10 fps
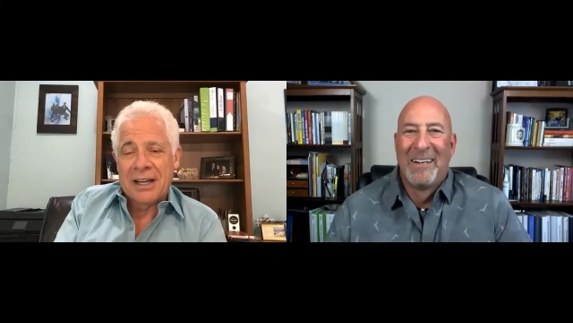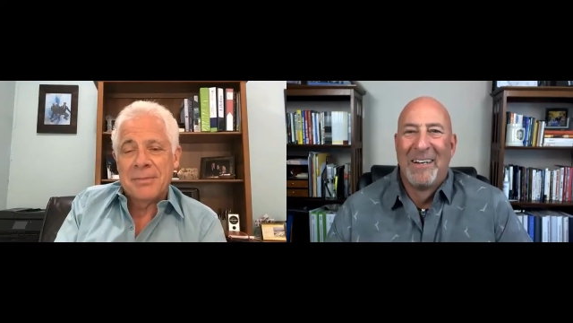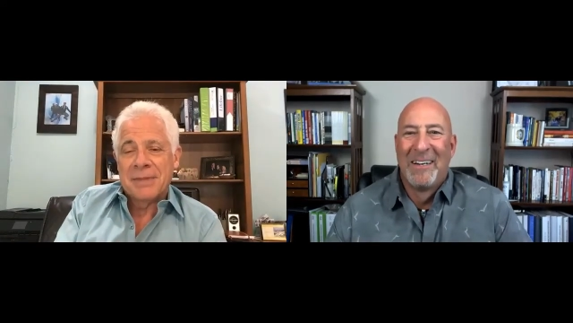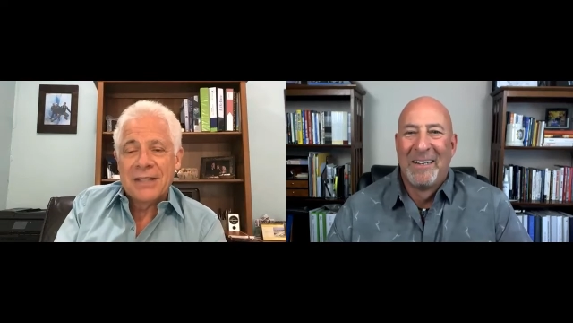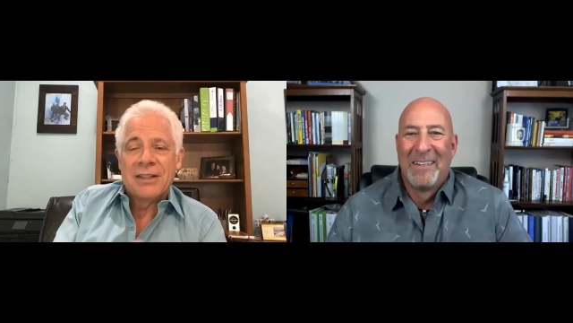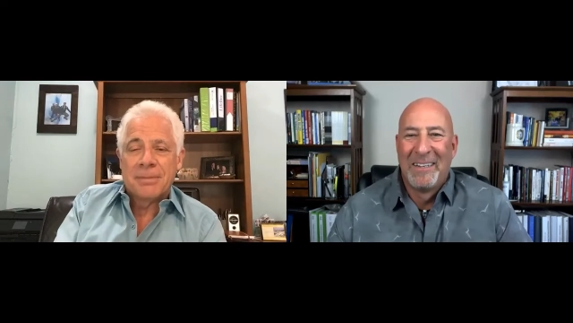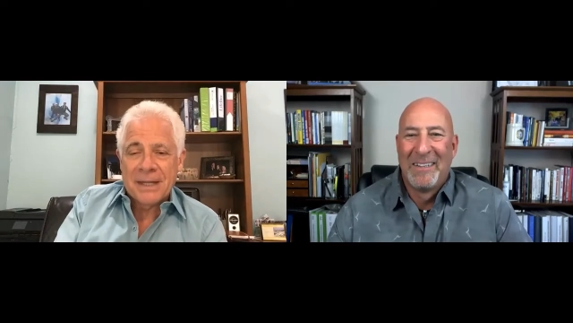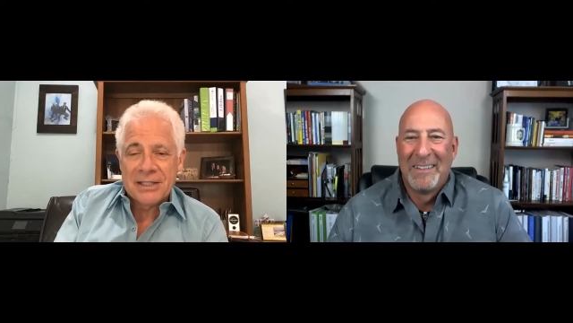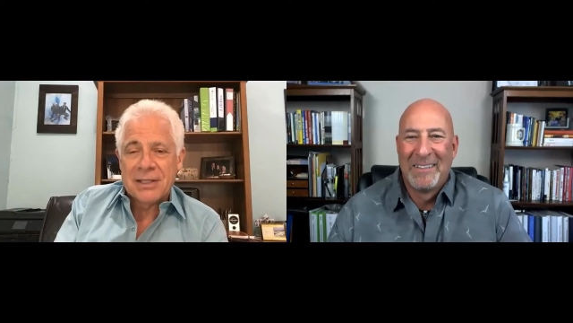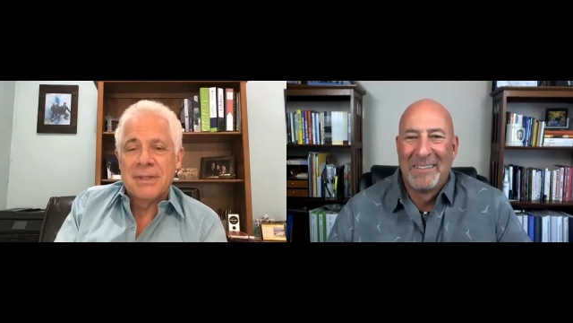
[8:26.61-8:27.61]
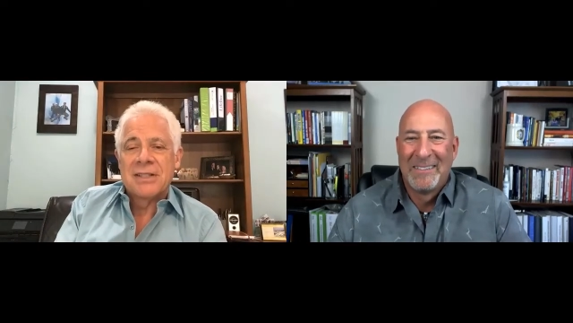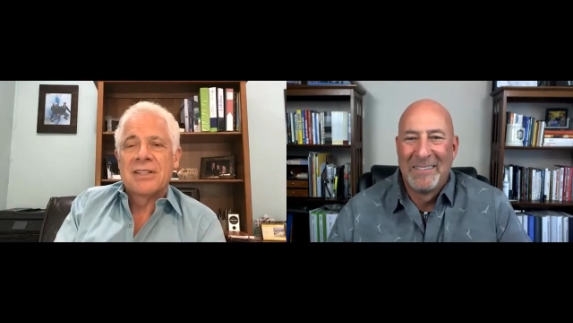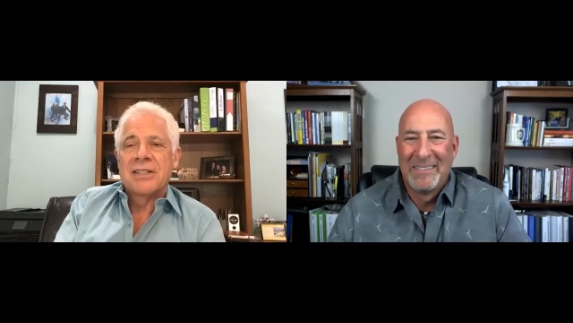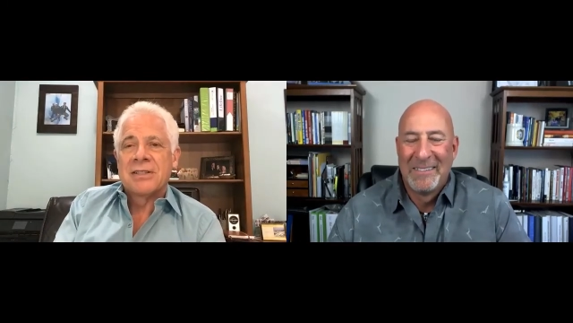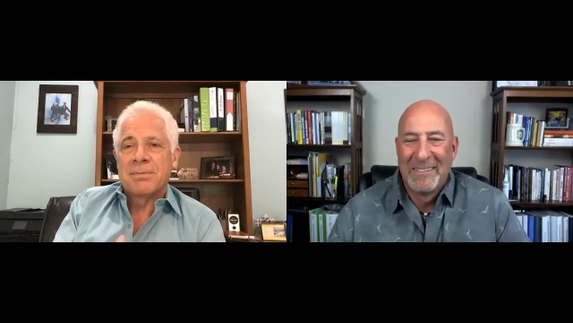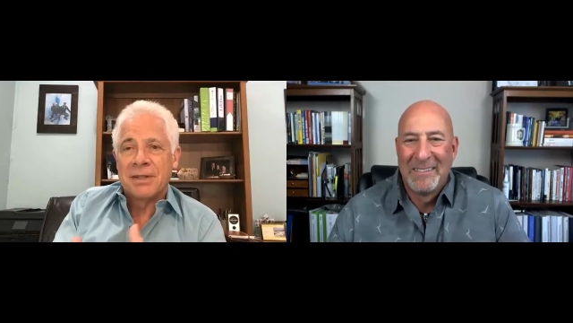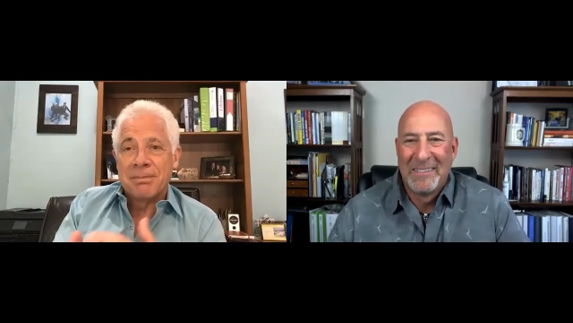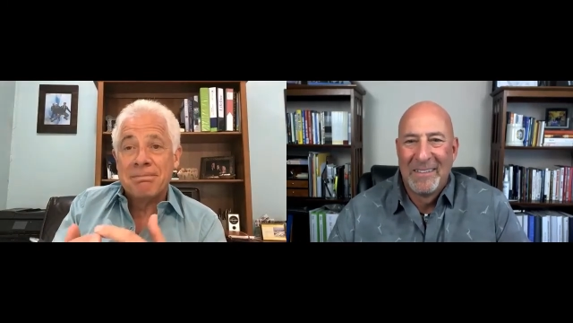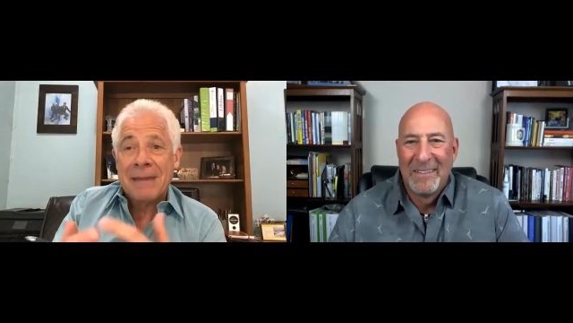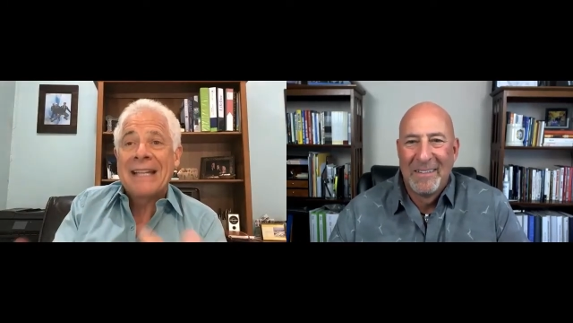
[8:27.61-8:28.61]
Speaker 1: I'm in the pizza business, but
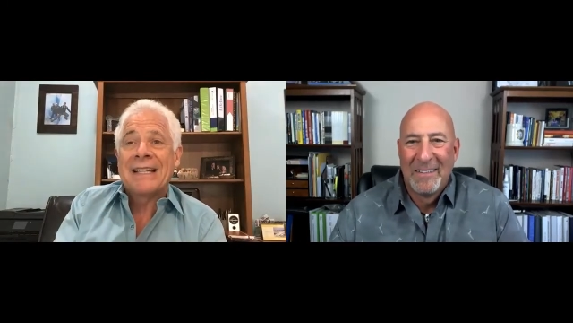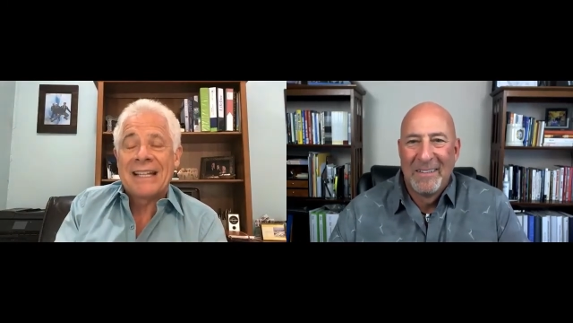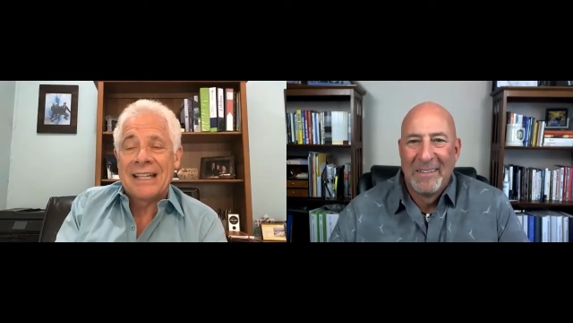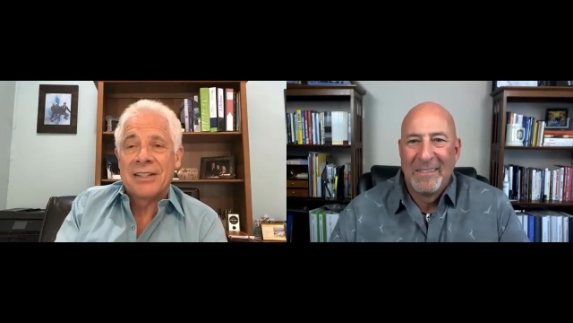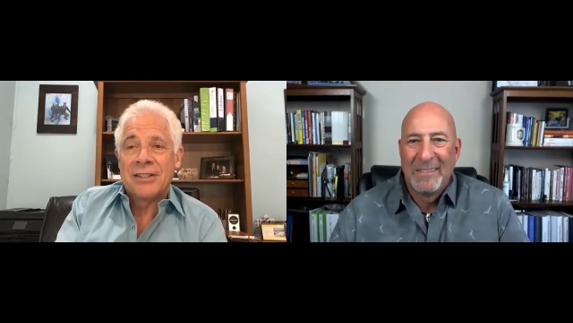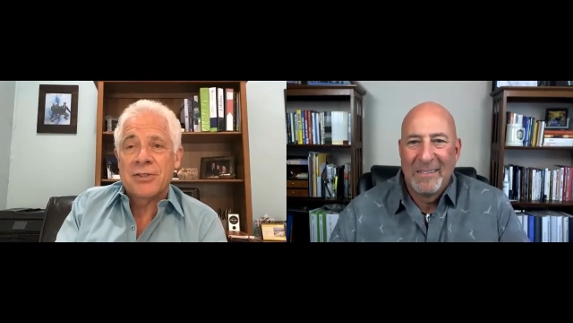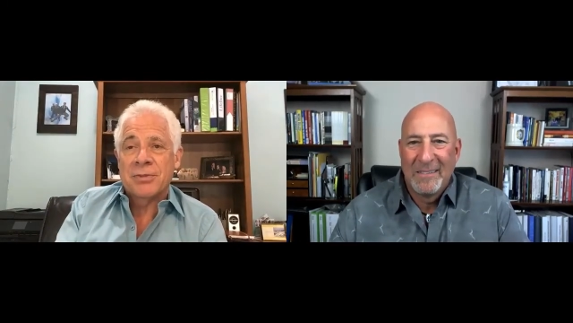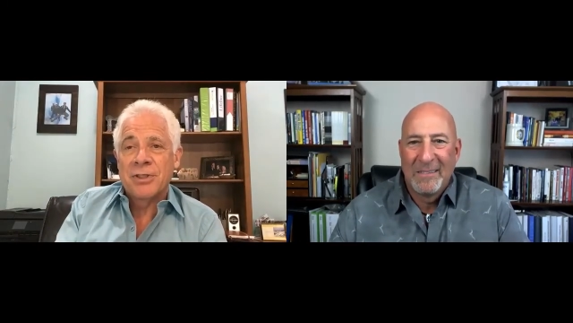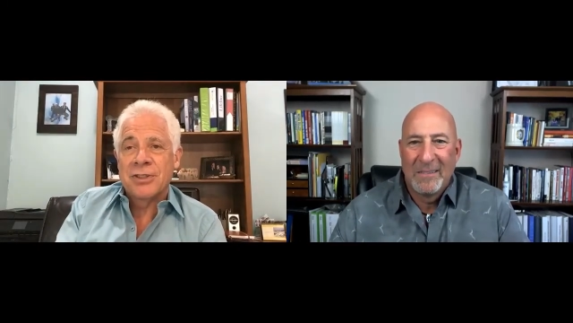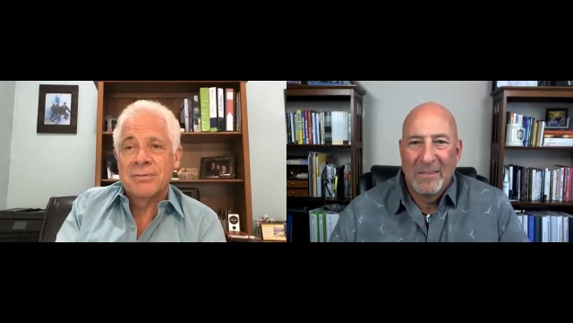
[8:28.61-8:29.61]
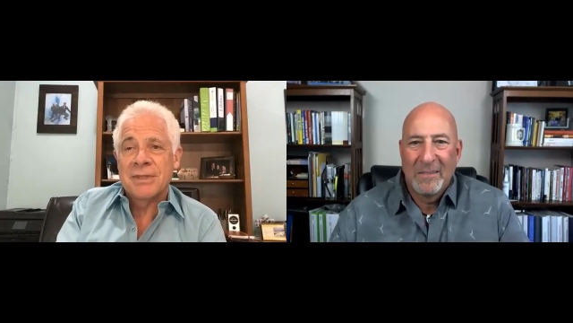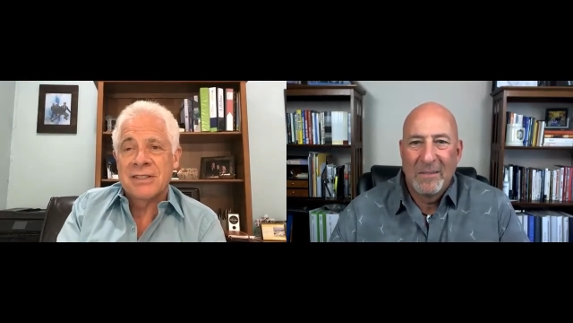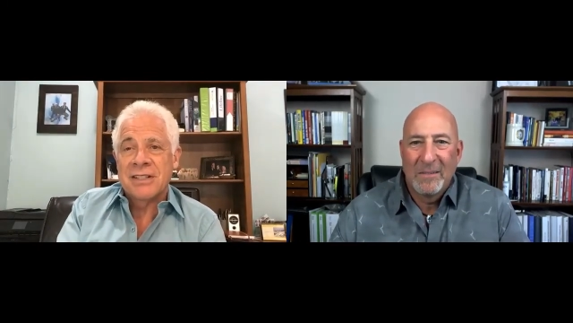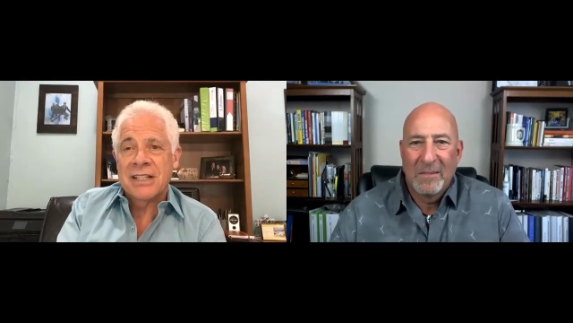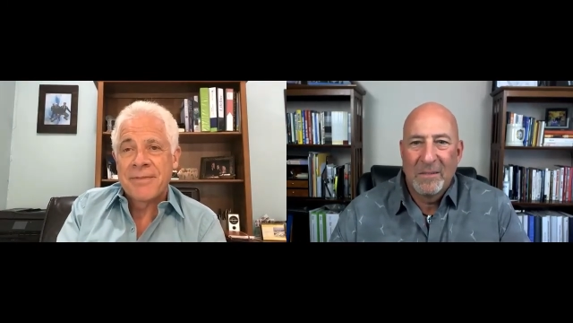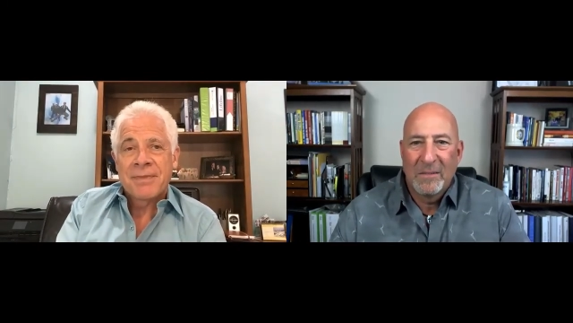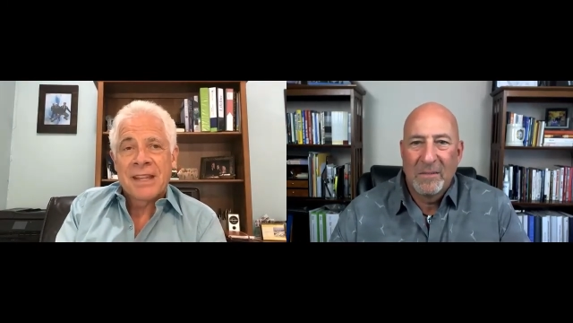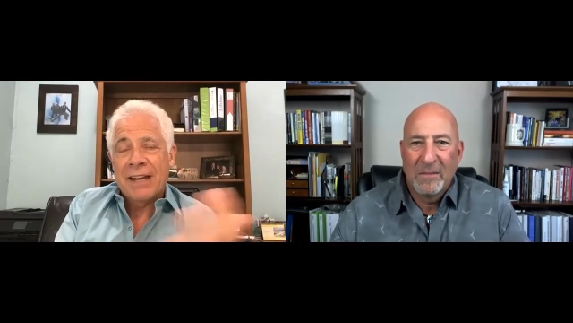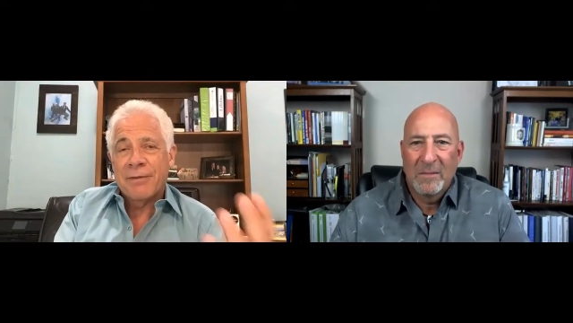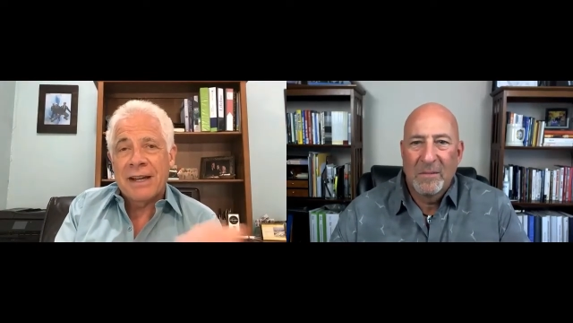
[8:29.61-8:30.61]
mainly in the distribution business.
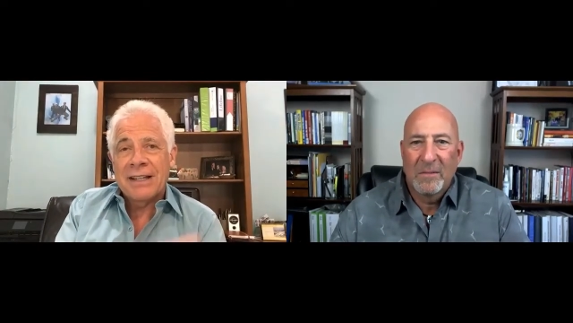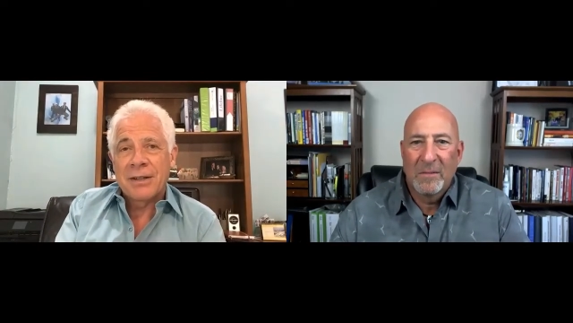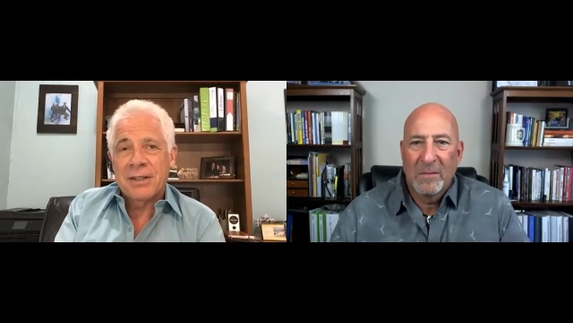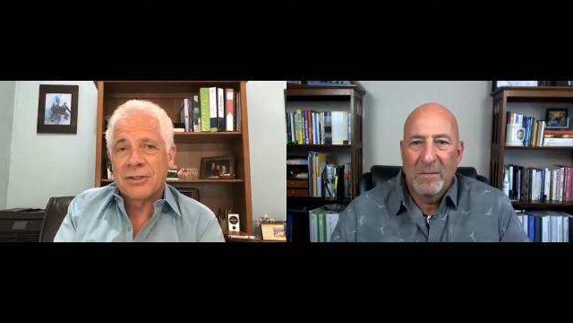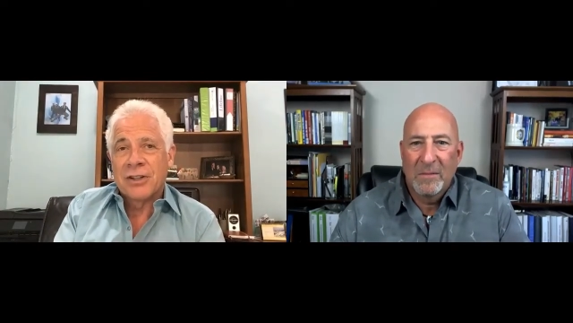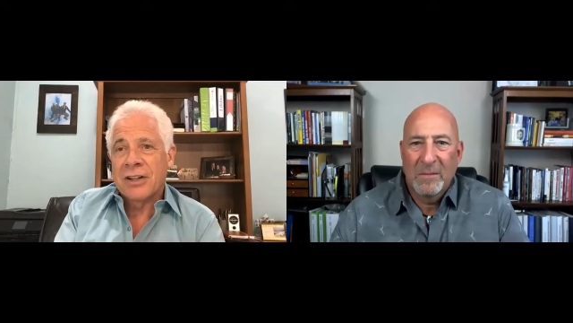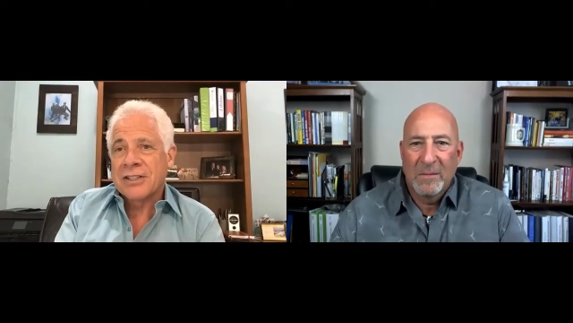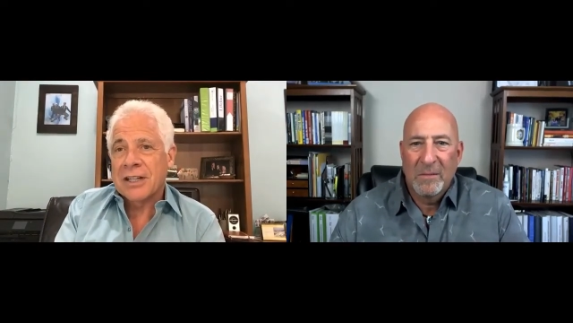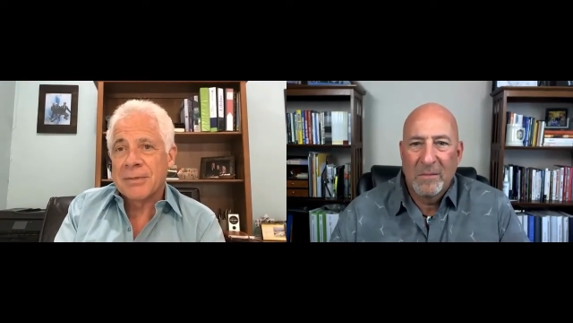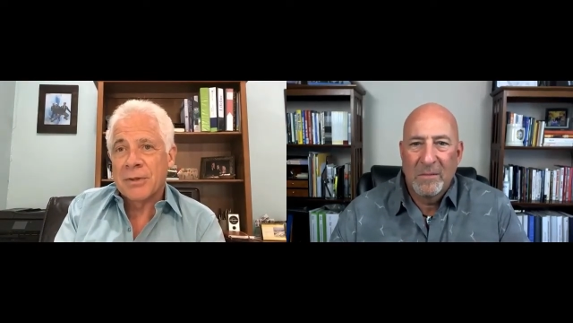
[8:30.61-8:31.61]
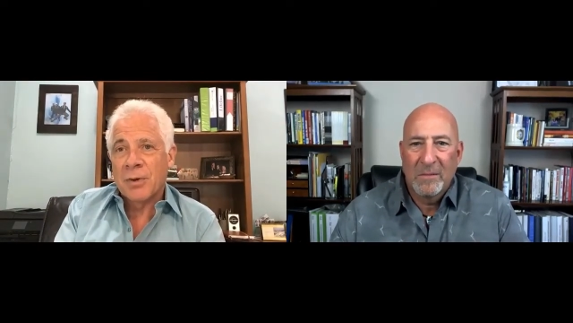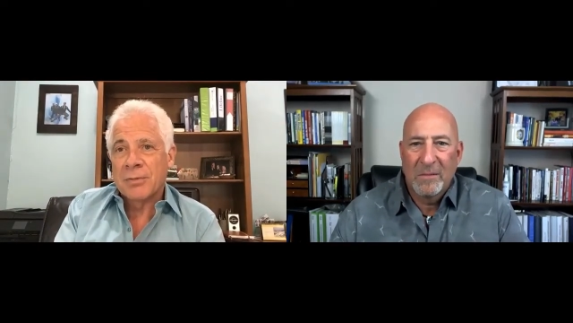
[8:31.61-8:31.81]
And it finally dawns on me one